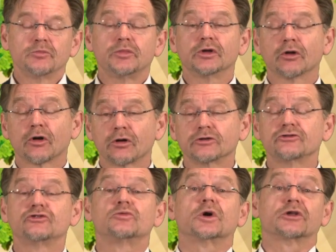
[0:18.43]

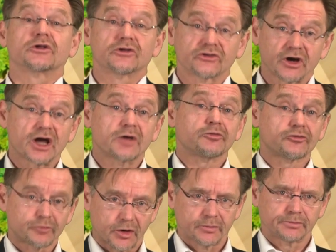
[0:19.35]
belongs to what type
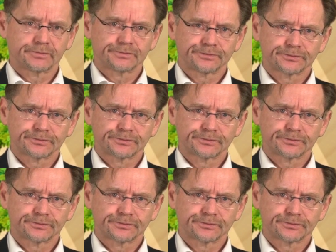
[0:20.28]
of problem.